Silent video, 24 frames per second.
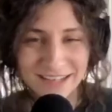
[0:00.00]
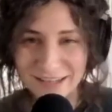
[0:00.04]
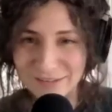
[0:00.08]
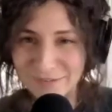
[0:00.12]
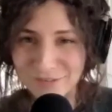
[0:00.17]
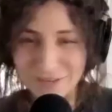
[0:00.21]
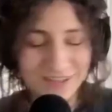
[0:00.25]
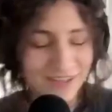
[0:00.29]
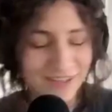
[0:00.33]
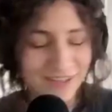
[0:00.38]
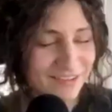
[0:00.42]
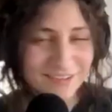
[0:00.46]

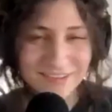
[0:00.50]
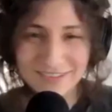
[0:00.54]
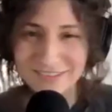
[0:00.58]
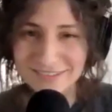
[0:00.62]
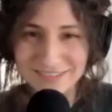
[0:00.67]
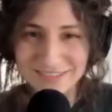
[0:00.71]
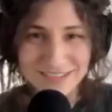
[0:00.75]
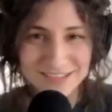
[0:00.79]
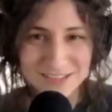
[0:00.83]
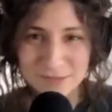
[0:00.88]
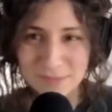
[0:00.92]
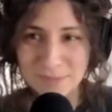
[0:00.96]
every other
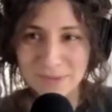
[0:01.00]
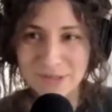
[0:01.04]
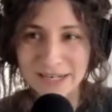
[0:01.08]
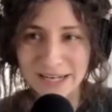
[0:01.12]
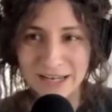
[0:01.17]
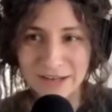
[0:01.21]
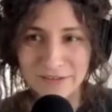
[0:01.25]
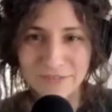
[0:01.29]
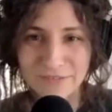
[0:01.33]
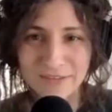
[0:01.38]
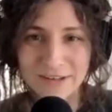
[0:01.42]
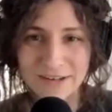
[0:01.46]
discipline
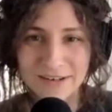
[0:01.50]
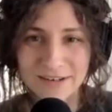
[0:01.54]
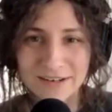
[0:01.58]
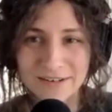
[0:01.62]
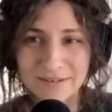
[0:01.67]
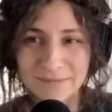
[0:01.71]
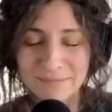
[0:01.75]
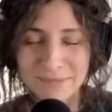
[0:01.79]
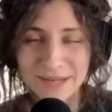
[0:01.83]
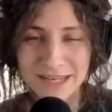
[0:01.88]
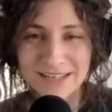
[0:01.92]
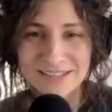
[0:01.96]
out
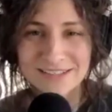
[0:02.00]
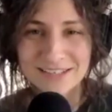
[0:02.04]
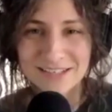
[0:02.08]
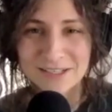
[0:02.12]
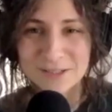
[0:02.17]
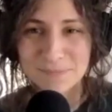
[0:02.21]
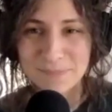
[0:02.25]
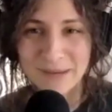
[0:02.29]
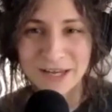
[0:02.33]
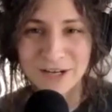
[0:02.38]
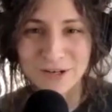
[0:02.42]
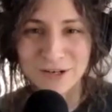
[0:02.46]
there, makes
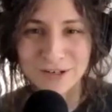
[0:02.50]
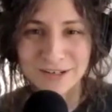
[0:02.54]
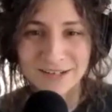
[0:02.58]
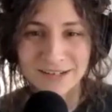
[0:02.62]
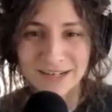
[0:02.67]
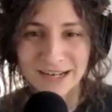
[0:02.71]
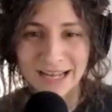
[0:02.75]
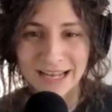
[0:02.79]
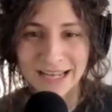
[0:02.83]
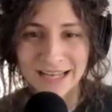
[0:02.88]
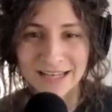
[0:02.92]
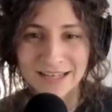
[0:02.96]
us
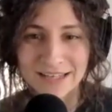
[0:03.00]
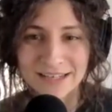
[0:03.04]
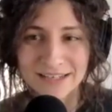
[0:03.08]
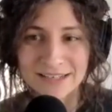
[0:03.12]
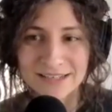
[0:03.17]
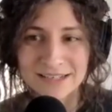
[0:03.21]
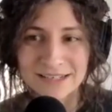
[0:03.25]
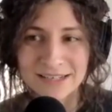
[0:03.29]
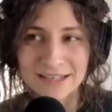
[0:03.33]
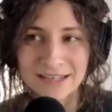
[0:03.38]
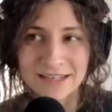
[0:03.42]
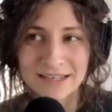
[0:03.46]
better.
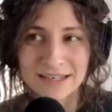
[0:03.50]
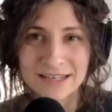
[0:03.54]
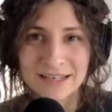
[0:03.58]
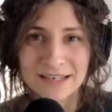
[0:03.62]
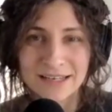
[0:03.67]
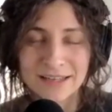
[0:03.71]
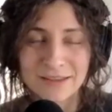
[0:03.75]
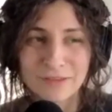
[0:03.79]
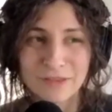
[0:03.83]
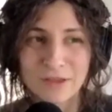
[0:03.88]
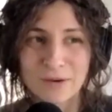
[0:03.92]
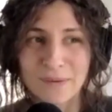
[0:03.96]
And
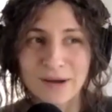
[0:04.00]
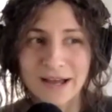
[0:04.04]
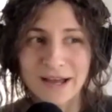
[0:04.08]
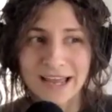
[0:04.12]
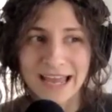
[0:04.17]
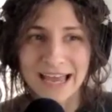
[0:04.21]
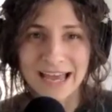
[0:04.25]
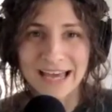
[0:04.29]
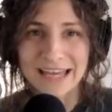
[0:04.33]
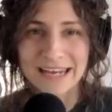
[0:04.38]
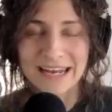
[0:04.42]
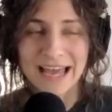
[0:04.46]
though I
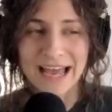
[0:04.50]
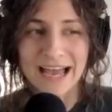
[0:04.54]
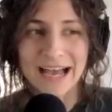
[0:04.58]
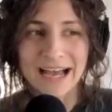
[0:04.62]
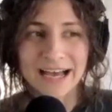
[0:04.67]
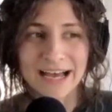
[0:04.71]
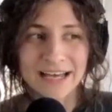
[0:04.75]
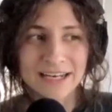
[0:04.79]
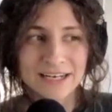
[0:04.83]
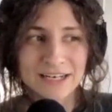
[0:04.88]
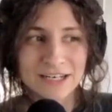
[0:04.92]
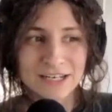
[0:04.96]

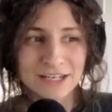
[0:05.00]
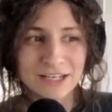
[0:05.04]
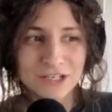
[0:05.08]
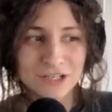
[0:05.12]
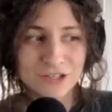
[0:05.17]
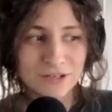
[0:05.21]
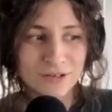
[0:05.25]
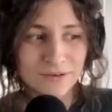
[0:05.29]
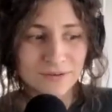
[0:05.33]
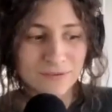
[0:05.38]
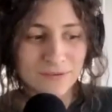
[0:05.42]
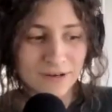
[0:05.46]
had,
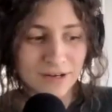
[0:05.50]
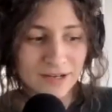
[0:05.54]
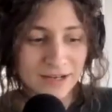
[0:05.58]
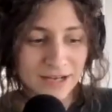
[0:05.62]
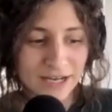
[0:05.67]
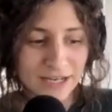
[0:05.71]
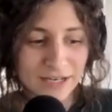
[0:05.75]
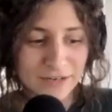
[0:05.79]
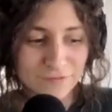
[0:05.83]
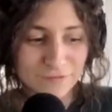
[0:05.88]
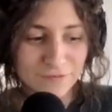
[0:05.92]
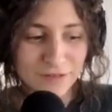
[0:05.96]
a
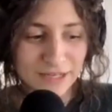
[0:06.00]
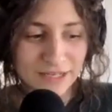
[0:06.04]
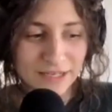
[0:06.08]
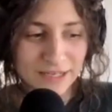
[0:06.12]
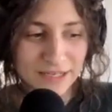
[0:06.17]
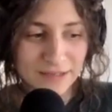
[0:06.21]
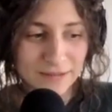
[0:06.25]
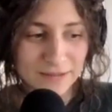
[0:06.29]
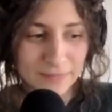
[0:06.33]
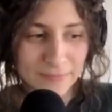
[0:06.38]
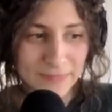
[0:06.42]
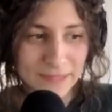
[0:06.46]
kind of I
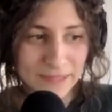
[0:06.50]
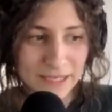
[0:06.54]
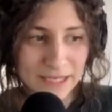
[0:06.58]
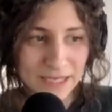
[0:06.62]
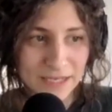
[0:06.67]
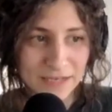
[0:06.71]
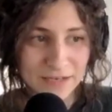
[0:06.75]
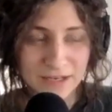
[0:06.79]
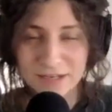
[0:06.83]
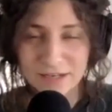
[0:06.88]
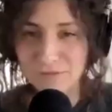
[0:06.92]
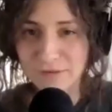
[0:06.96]

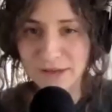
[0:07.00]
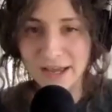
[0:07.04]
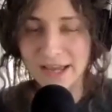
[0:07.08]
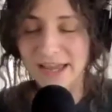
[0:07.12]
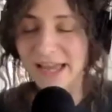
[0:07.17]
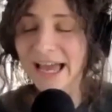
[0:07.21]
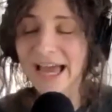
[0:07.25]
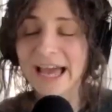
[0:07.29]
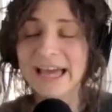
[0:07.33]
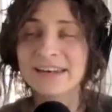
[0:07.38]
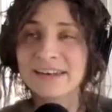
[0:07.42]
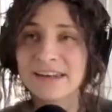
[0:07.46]

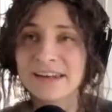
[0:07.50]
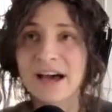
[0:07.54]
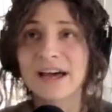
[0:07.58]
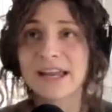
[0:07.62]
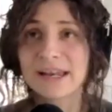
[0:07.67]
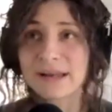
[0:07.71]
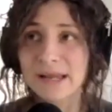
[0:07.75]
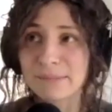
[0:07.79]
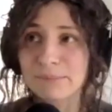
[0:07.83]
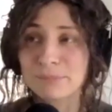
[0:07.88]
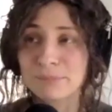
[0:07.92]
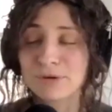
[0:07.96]
had
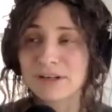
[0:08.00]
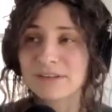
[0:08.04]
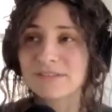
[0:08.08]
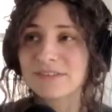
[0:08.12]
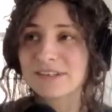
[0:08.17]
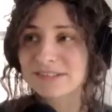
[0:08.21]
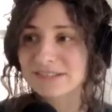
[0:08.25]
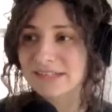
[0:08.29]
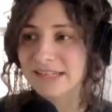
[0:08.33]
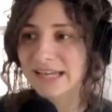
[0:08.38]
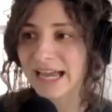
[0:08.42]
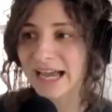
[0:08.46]
not
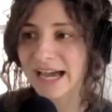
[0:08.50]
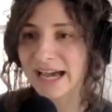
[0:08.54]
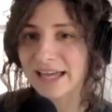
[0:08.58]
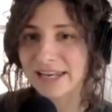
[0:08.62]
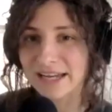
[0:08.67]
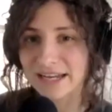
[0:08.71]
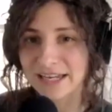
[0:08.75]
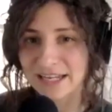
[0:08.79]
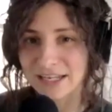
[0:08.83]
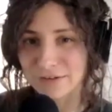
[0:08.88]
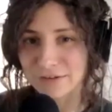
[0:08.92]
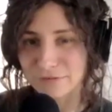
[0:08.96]
previously had
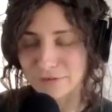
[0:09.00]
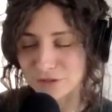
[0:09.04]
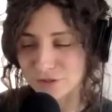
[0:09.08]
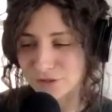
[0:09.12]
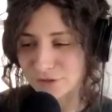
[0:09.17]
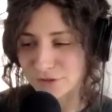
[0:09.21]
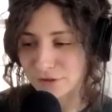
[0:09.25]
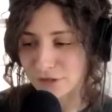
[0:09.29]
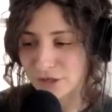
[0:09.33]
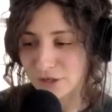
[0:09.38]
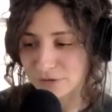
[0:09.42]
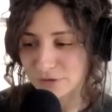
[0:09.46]
any
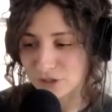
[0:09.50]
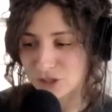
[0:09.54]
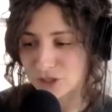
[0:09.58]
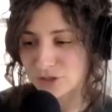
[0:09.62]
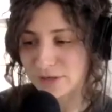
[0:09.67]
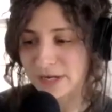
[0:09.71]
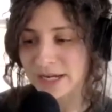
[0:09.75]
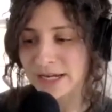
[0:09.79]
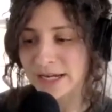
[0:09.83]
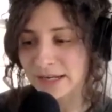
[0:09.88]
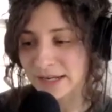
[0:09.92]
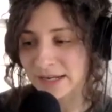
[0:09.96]
official coach
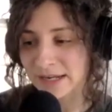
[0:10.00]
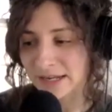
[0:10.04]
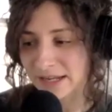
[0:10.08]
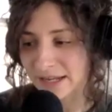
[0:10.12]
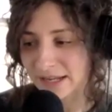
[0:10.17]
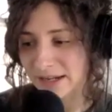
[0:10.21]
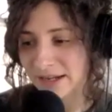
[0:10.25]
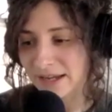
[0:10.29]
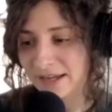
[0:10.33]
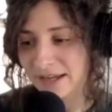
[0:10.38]
training.